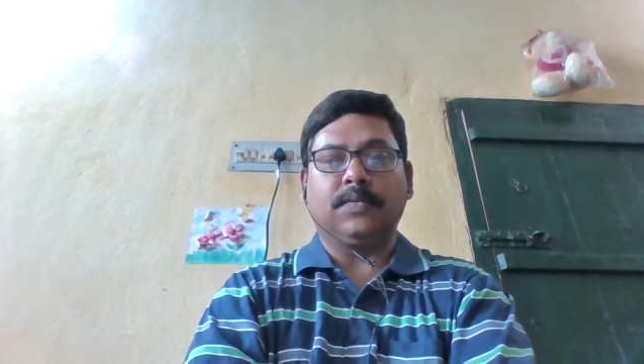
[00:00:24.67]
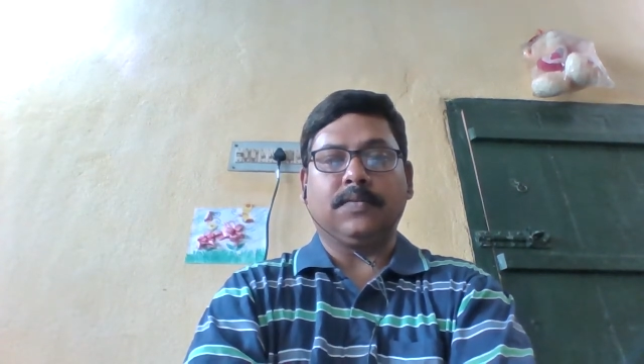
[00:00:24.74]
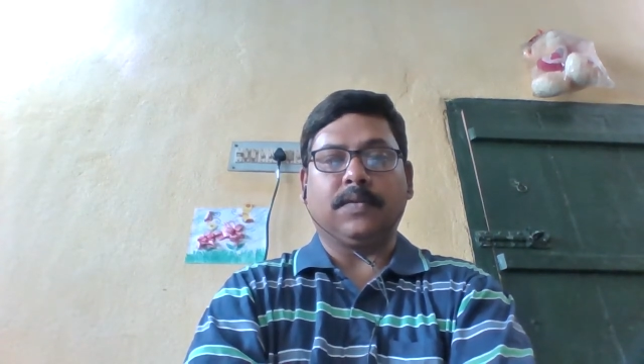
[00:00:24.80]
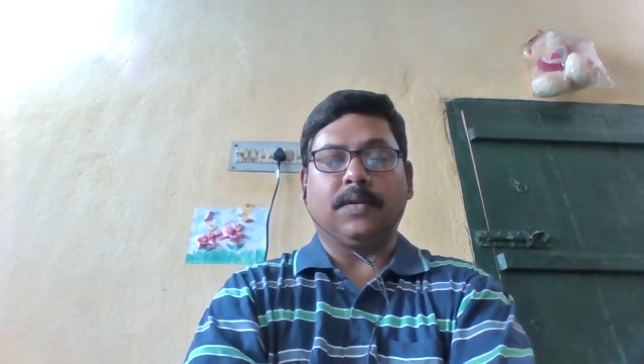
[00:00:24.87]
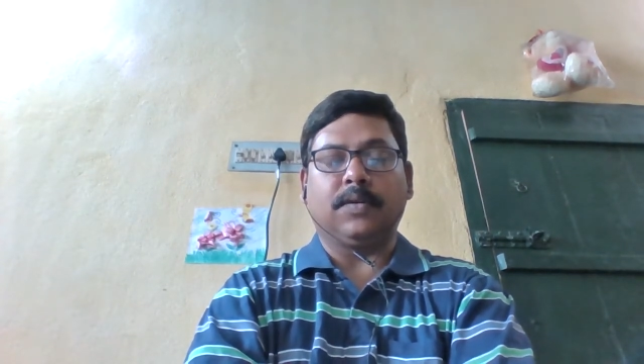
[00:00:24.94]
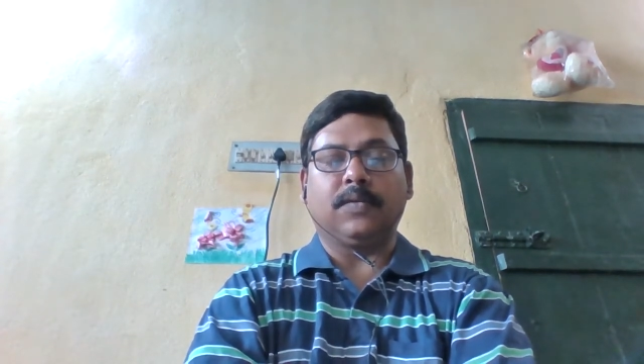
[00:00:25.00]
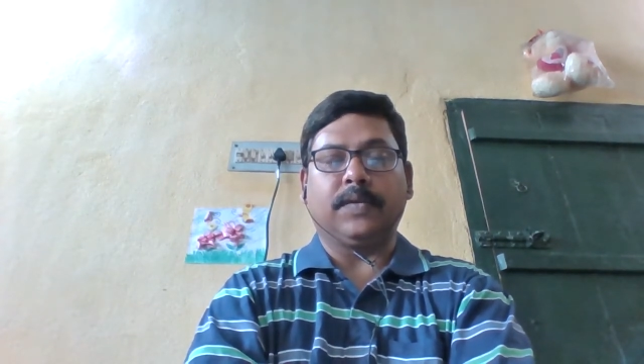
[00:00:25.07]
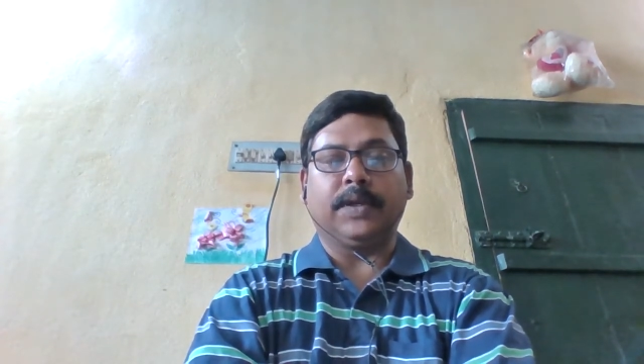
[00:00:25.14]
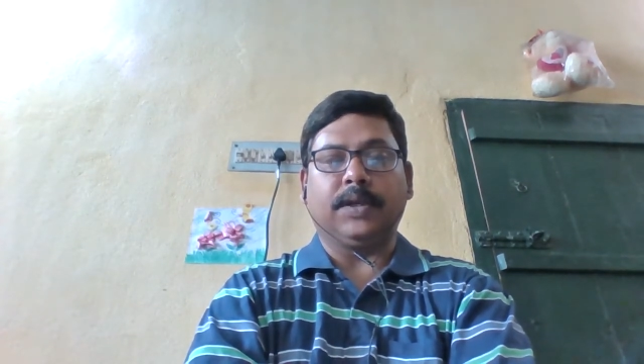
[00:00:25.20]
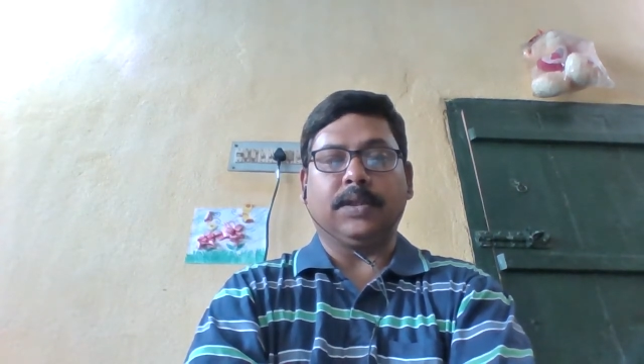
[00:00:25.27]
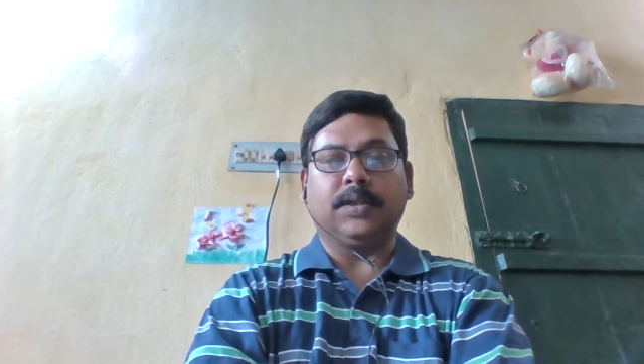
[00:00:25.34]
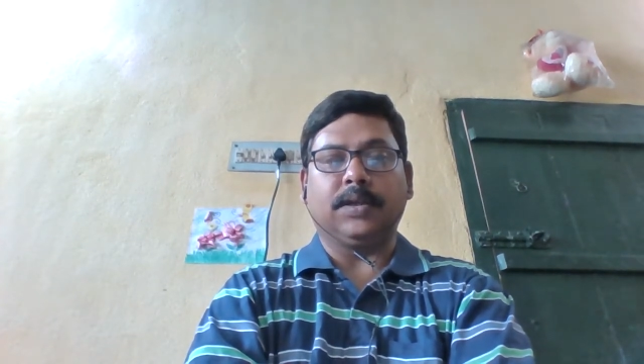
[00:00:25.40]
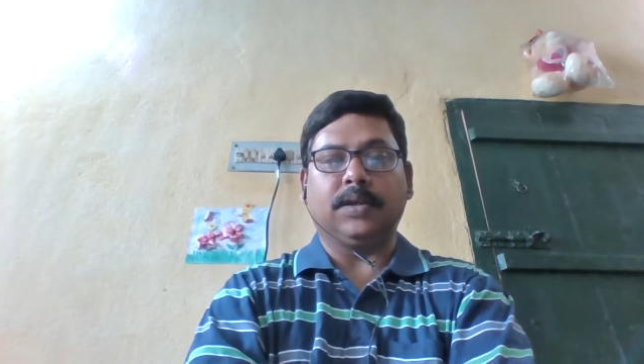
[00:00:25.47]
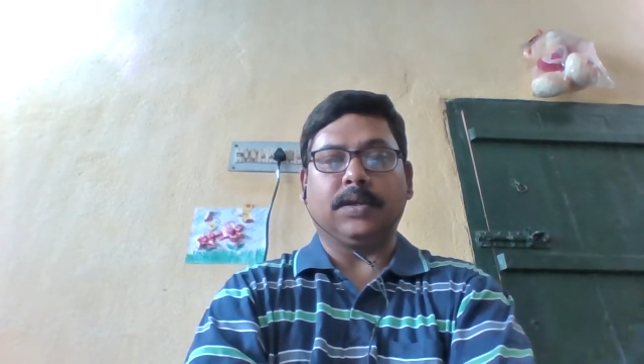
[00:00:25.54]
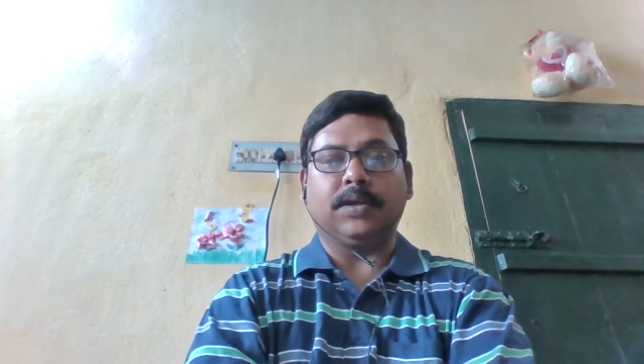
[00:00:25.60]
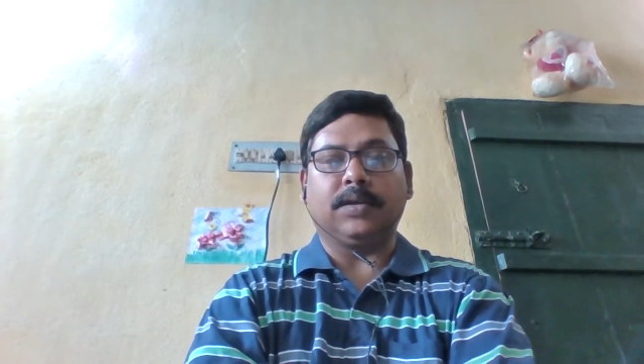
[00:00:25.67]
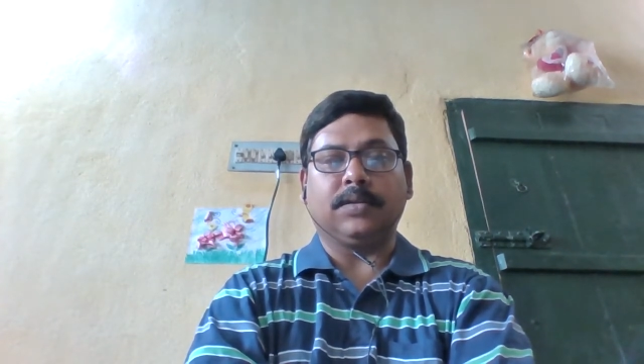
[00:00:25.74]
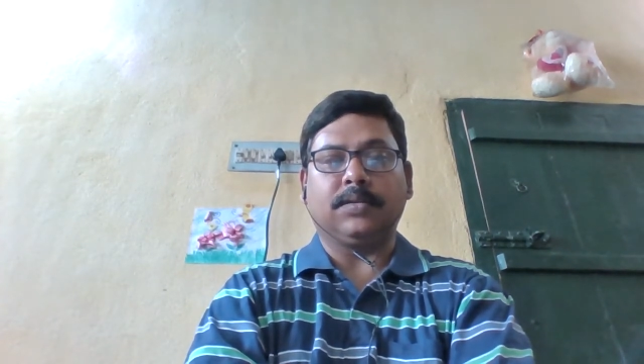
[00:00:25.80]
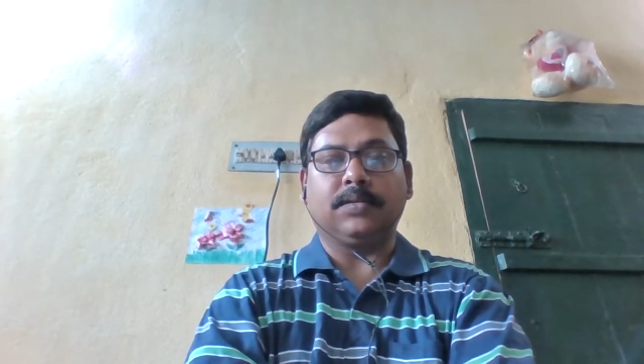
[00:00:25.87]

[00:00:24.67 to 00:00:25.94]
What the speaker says: following the